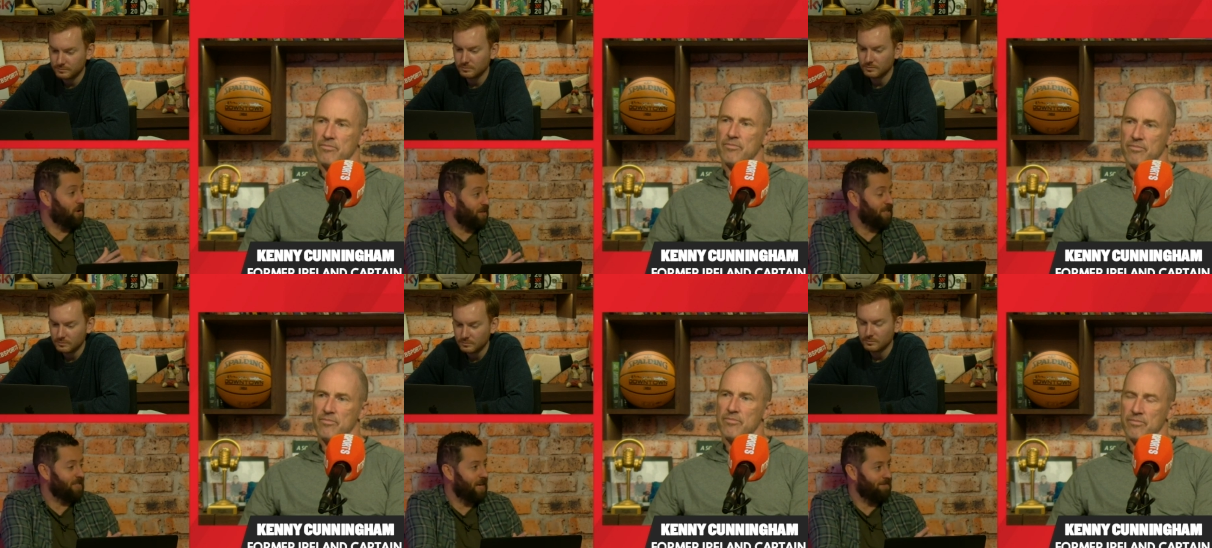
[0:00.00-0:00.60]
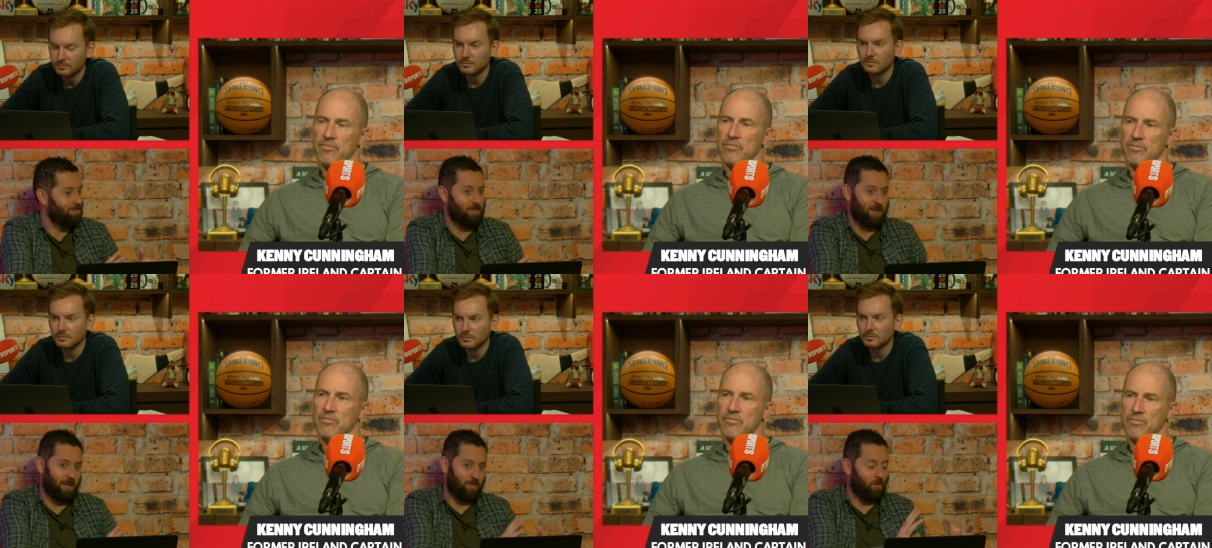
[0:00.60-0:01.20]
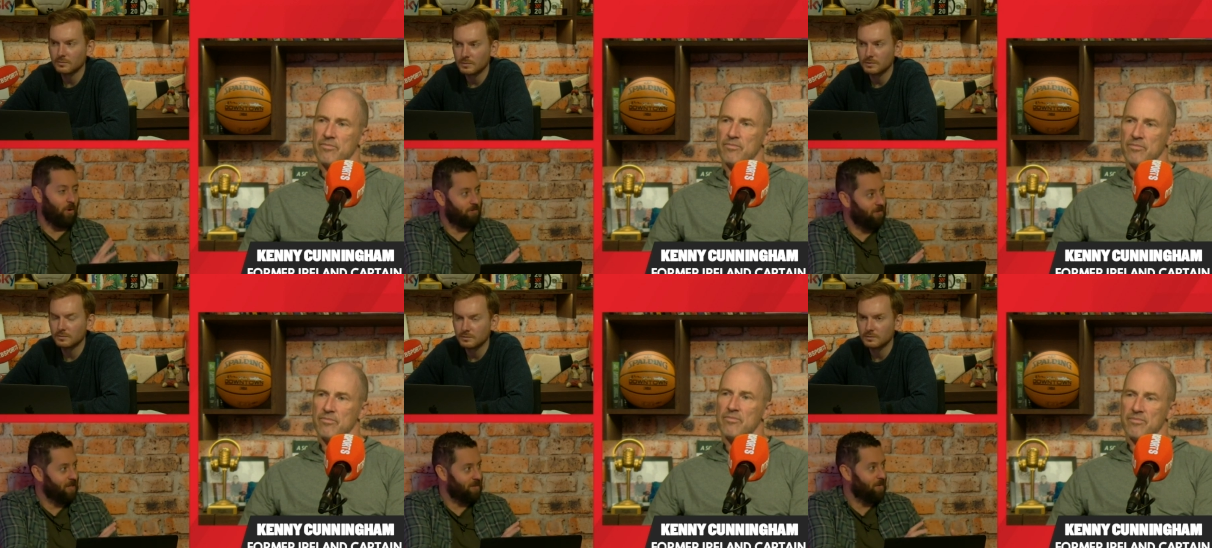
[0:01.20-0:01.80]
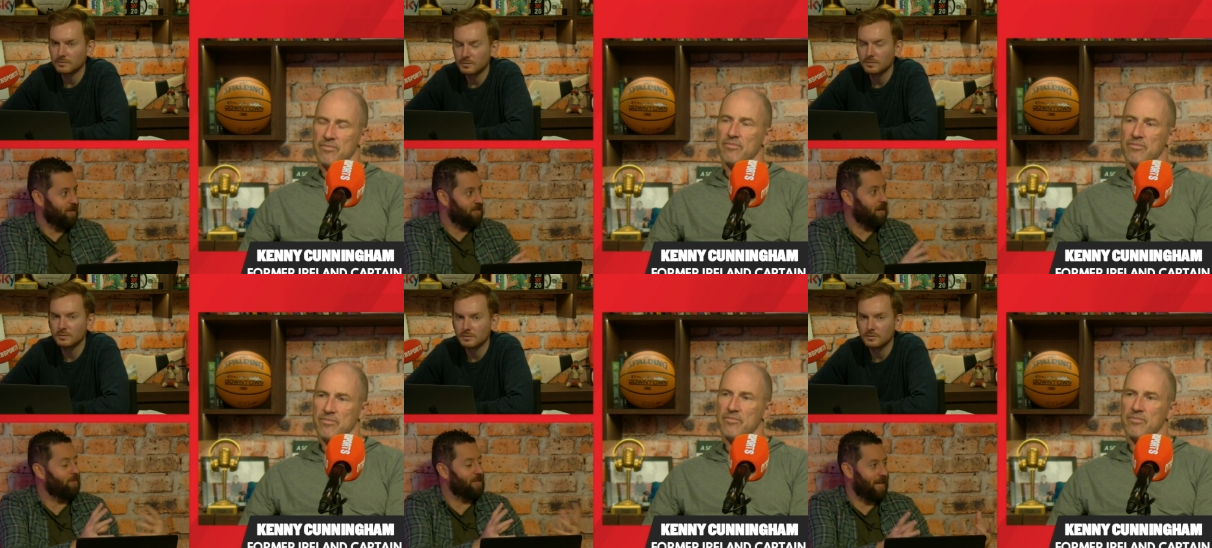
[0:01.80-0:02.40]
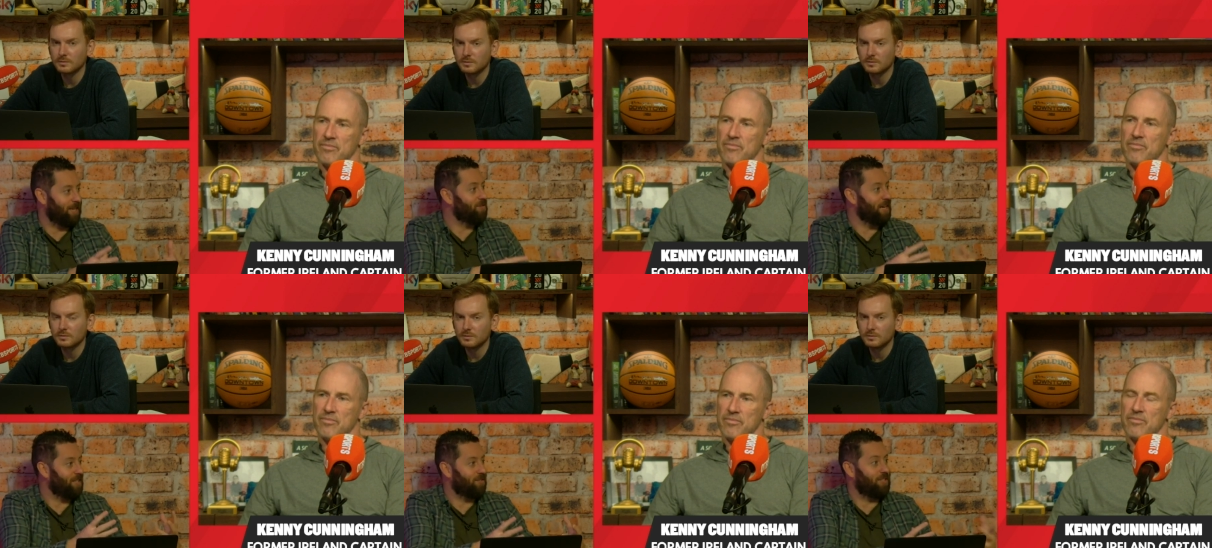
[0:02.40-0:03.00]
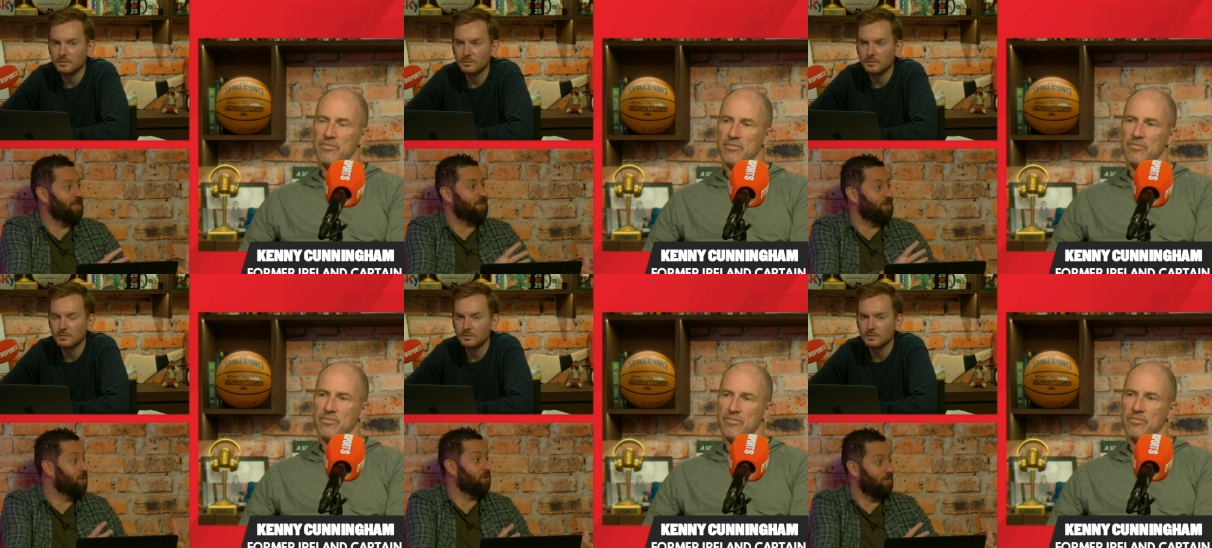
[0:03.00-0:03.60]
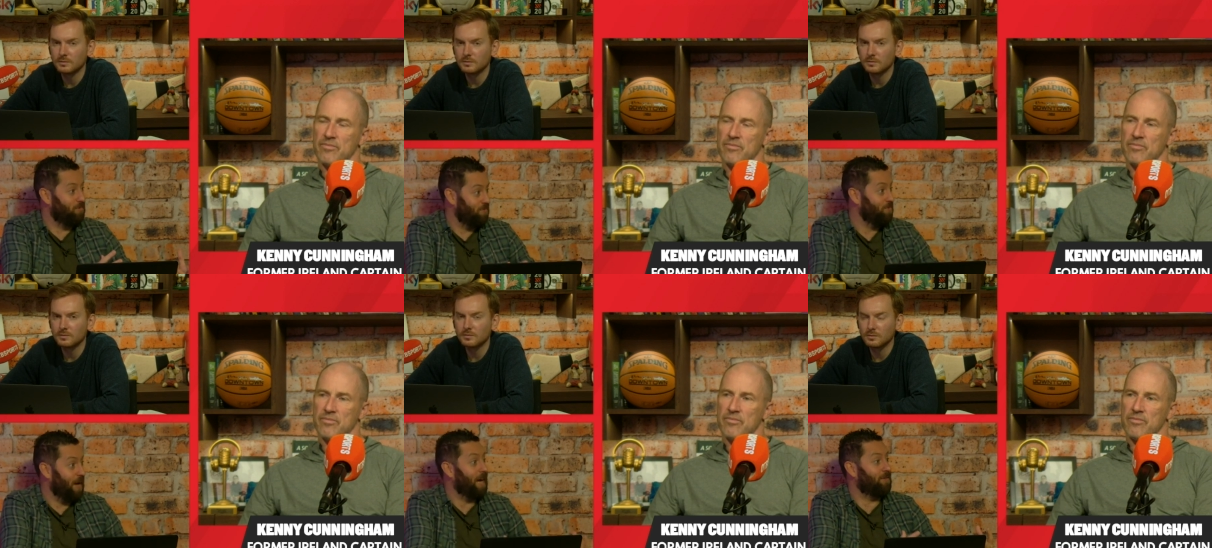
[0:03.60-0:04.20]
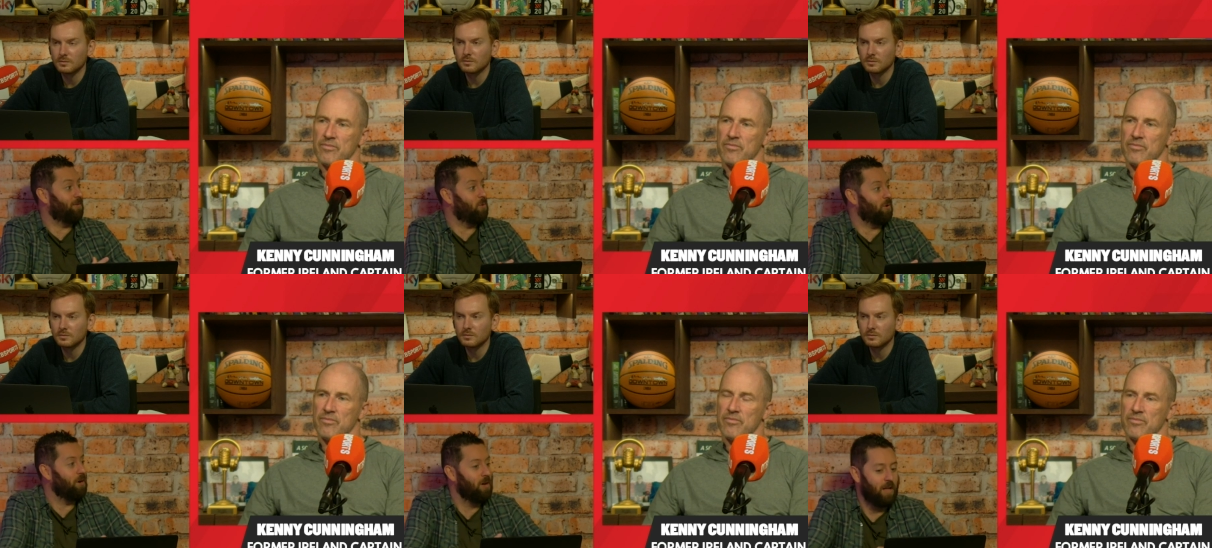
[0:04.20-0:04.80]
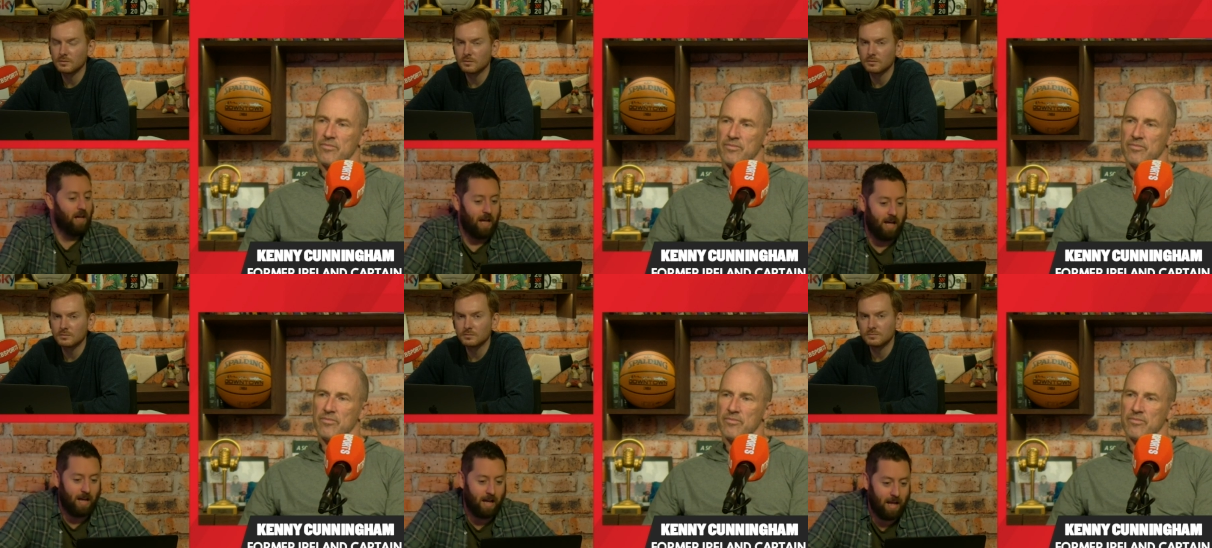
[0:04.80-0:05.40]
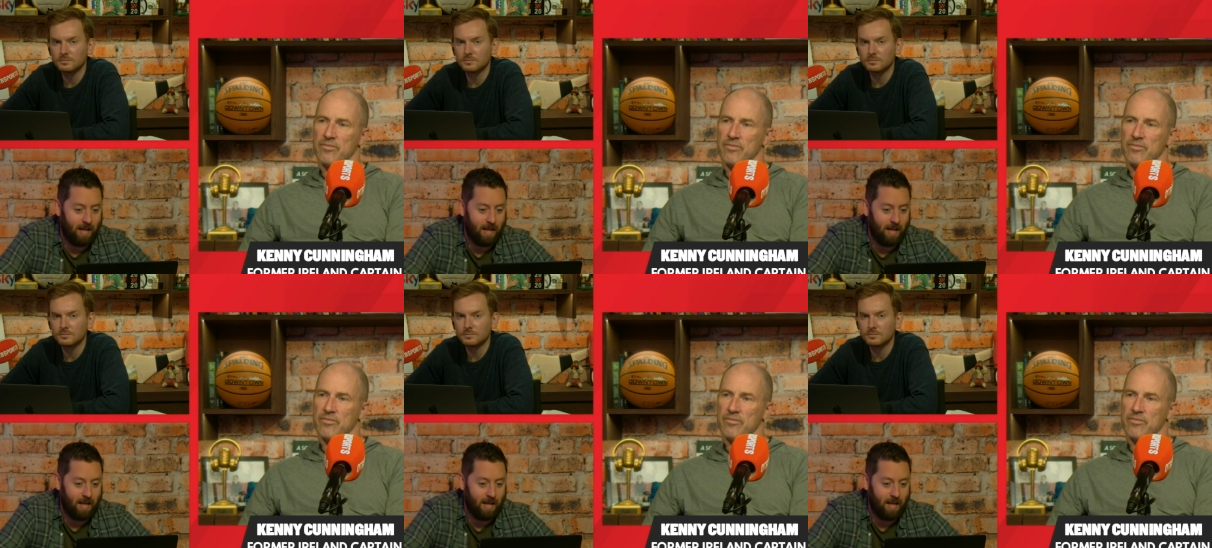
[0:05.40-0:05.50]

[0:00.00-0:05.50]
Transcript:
Speaker 1: I think he said if they're all fit, it's probably a top ten international teams in Europe back four. Uh,